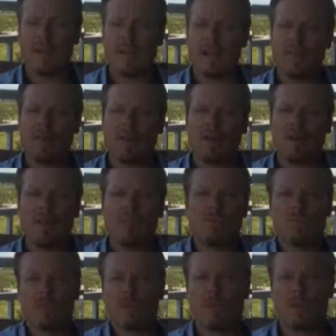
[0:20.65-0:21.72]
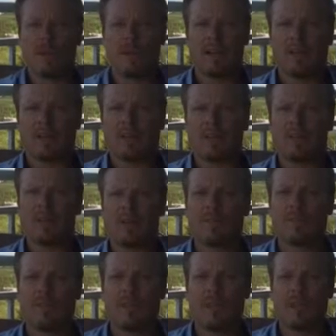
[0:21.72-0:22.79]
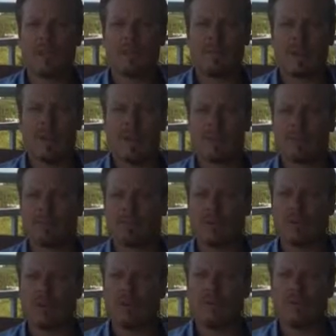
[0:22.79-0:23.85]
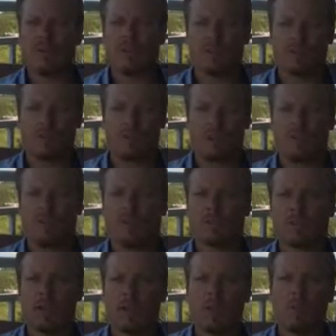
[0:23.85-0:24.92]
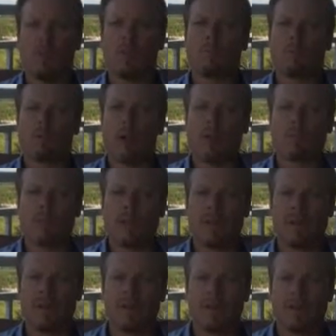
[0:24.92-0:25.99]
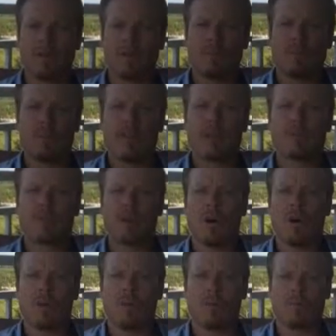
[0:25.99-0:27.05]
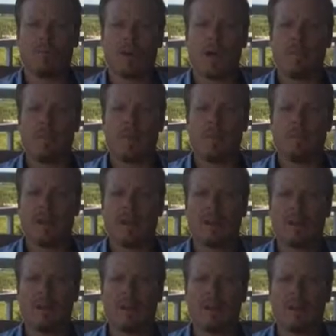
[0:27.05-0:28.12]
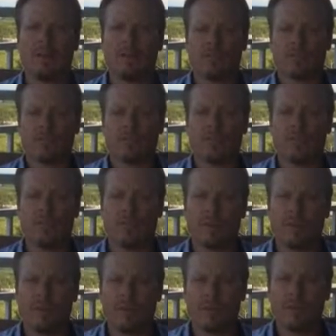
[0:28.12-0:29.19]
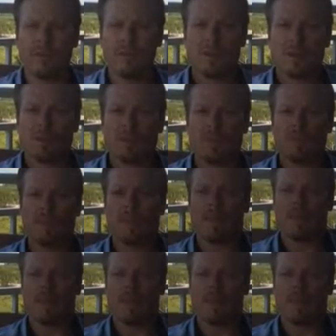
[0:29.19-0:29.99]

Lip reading: every code enforcement lien is a little different, and my exit strategy on this property was to hold the property. So being I was holding the property, it made it a little bit easier for me to do this. But